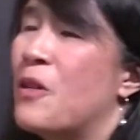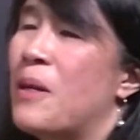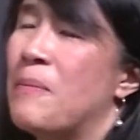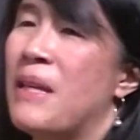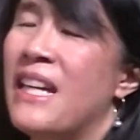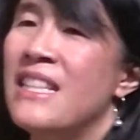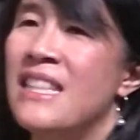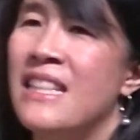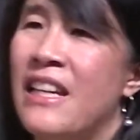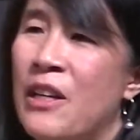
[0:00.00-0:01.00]
from
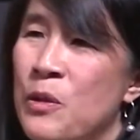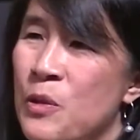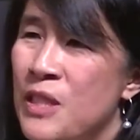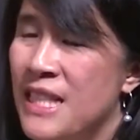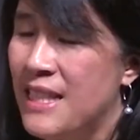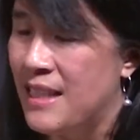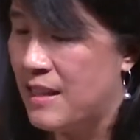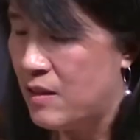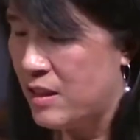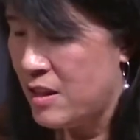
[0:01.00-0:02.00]
1800s in
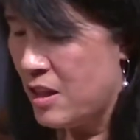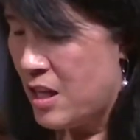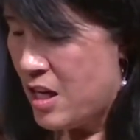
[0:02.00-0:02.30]
England.